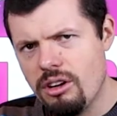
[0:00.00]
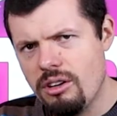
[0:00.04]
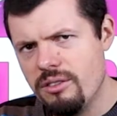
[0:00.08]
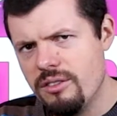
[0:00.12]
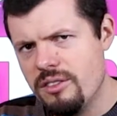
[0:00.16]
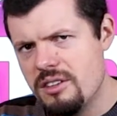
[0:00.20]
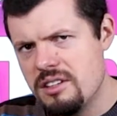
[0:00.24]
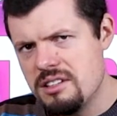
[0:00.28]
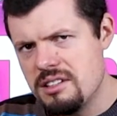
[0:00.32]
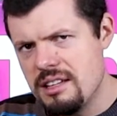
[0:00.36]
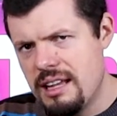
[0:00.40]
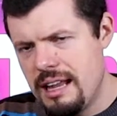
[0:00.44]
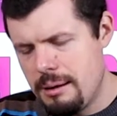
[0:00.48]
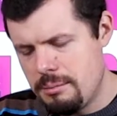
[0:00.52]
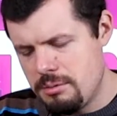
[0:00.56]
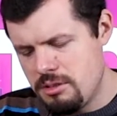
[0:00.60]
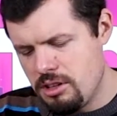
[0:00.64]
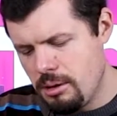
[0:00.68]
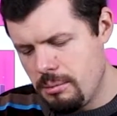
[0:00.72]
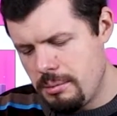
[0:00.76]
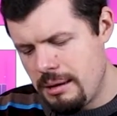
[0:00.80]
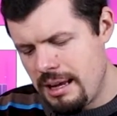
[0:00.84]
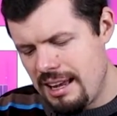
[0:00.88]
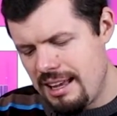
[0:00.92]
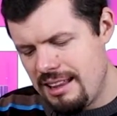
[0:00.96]
of this
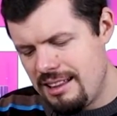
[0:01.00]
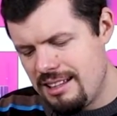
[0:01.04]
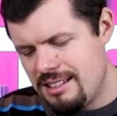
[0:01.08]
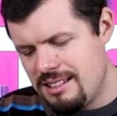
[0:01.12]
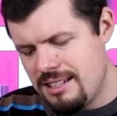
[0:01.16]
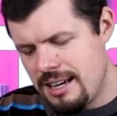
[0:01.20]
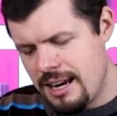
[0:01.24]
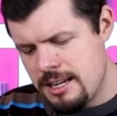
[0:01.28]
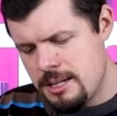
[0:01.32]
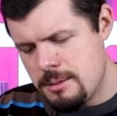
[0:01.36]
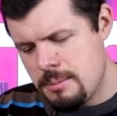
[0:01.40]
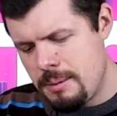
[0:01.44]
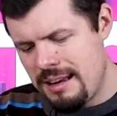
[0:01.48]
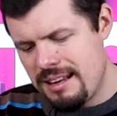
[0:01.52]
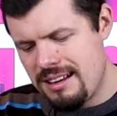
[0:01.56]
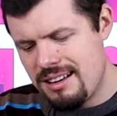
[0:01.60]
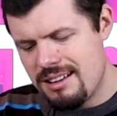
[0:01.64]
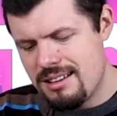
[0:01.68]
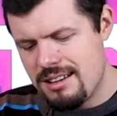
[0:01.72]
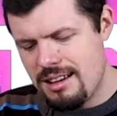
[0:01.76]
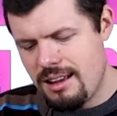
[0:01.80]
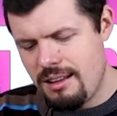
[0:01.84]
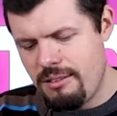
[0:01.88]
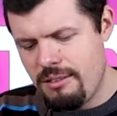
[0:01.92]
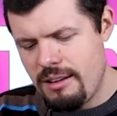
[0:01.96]
laptop. The touchpad
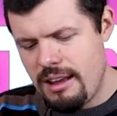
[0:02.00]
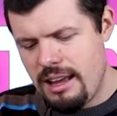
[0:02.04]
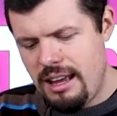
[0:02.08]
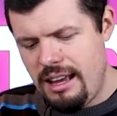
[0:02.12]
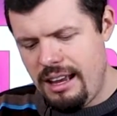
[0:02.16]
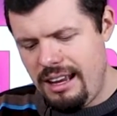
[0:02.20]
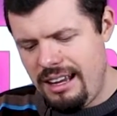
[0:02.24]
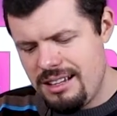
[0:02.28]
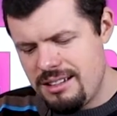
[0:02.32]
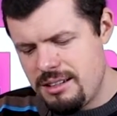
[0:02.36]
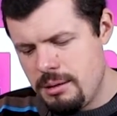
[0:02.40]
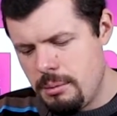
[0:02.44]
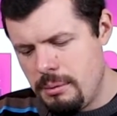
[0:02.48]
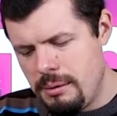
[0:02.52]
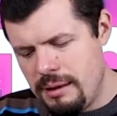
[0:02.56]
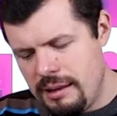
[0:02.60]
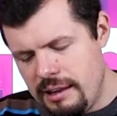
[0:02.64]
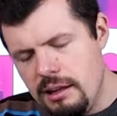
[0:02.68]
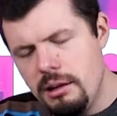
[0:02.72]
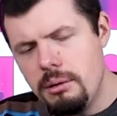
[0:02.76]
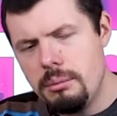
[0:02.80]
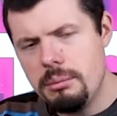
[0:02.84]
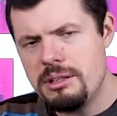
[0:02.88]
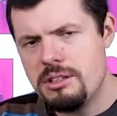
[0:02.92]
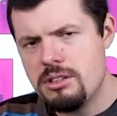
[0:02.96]
itself is a
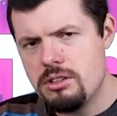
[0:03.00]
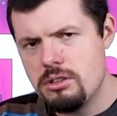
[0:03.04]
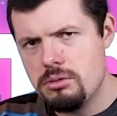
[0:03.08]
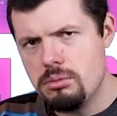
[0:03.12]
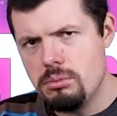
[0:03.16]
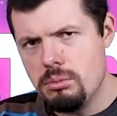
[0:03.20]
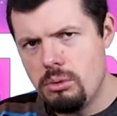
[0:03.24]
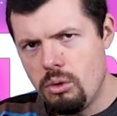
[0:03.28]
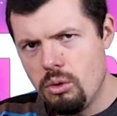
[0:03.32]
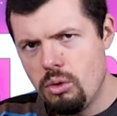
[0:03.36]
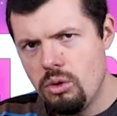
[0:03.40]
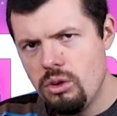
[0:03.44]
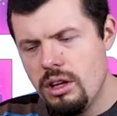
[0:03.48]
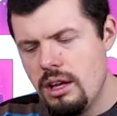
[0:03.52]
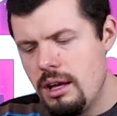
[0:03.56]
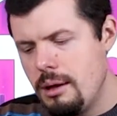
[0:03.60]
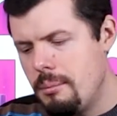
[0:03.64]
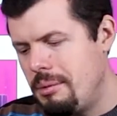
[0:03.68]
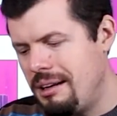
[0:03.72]
little bit small,